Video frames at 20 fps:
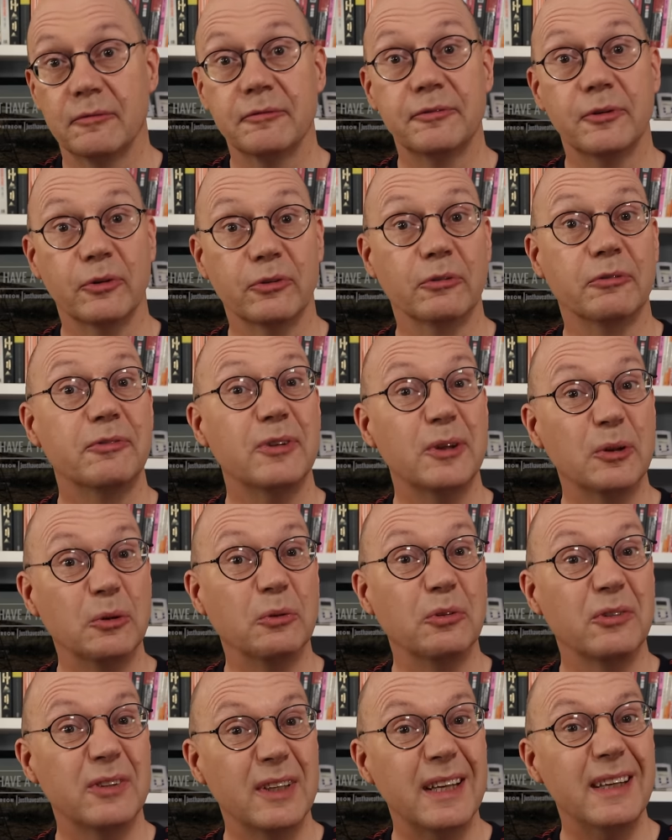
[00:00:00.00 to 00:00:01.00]
on fossil
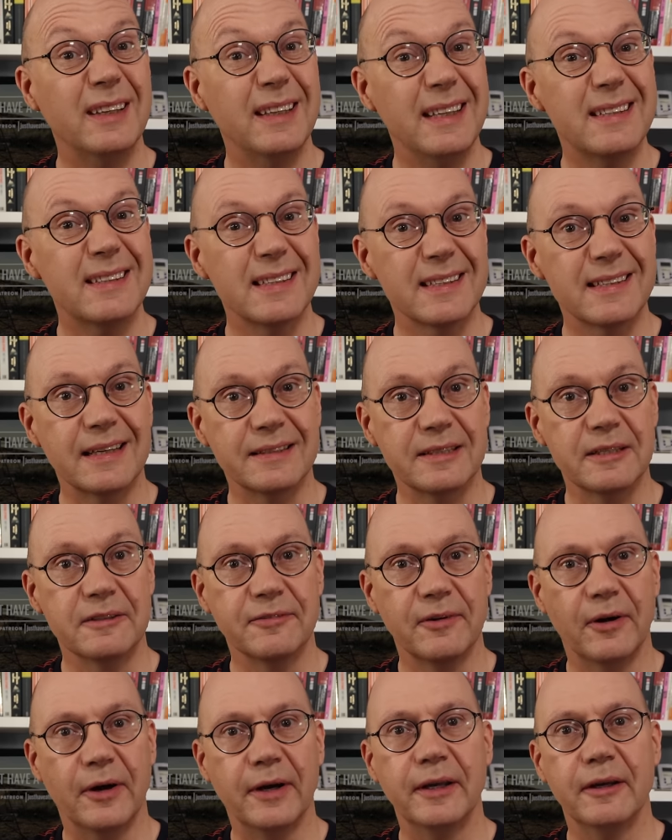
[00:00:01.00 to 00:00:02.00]
fuels, then it needs to
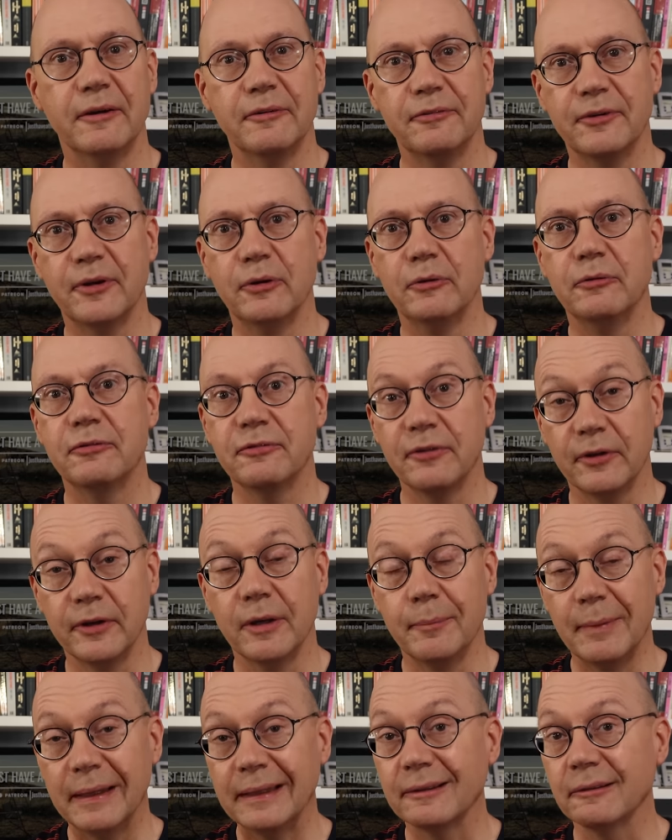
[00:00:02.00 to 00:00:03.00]
satisfy a few
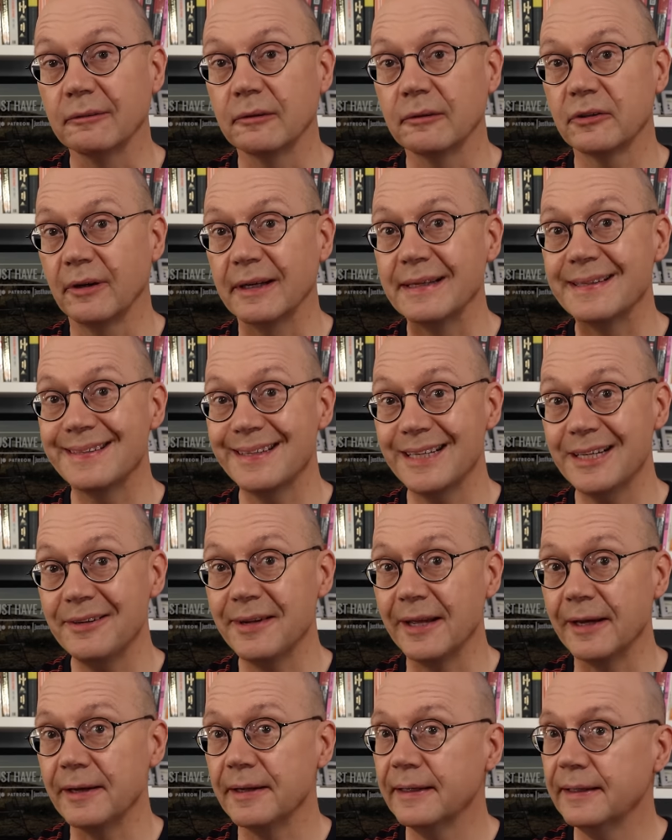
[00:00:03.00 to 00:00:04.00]
fundamental
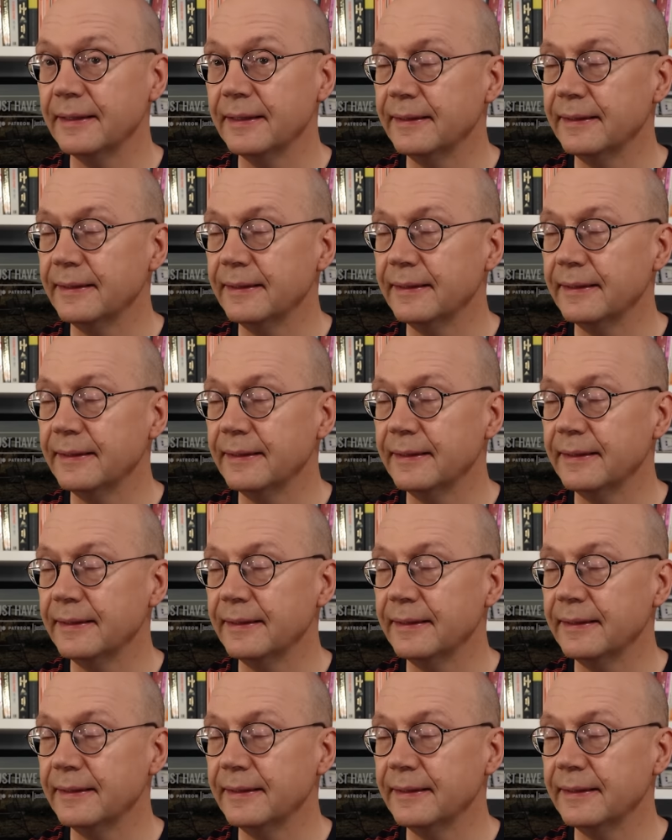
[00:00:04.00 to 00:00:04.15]
criteria.